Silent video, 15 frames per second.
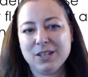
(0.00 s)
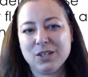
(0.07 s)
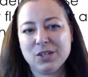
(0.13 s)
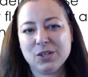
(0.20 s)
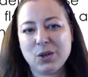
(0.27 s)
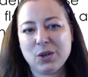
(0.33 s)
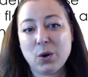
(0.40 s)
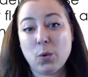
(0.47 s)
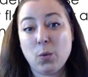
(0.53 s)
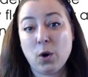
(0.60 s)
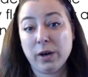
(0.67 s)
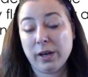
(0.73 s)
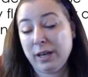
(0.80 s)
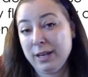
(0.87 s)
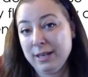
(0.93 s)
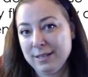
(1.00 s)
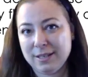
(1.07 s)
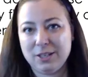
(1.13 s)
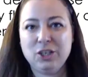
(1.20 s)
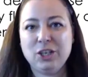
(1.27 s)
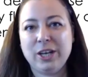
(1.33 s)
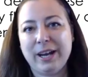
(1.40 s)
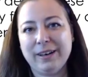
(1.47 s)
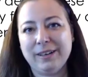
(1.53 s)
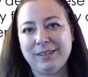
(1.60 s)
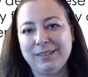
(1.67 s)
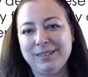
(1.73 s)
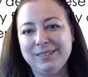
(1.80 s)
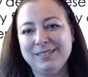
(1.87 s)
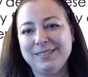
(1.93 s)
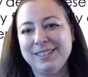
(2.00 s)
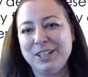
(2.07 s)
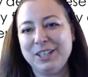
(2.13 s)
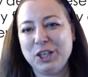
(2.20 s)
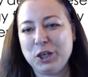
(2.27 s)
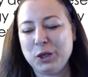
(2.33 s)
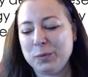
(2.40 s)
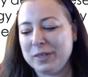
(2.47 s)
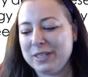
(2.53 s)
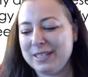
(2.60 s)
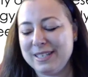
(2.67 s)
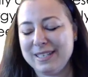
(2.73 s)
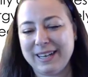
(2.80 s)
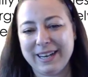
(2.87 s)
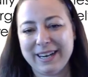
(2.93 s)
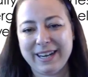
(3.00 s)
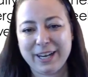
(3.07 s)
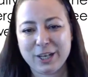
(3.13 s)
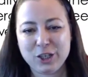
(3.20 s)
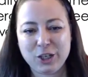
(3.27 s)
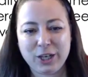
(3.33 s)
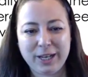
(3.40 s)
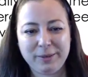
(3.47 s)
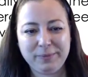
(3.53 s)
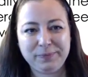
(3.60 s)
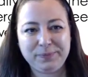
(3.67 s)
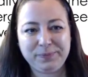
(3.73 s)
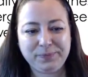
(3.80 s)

So, what is a channel in human design, actually?